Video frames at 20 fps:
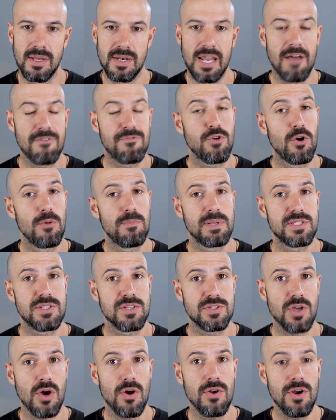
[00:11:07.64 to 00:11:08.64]
Now, if you're a business
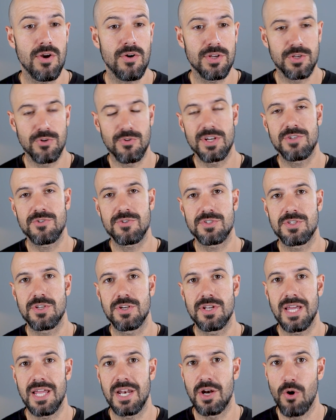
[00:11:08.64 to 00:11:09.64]
owner and you're interested
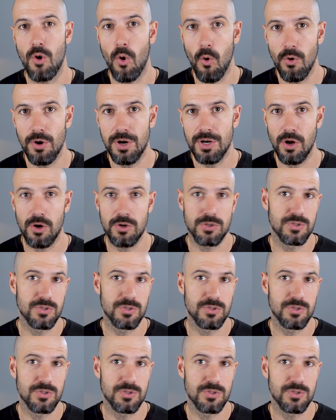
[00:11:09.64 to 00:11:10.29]
in an audit on your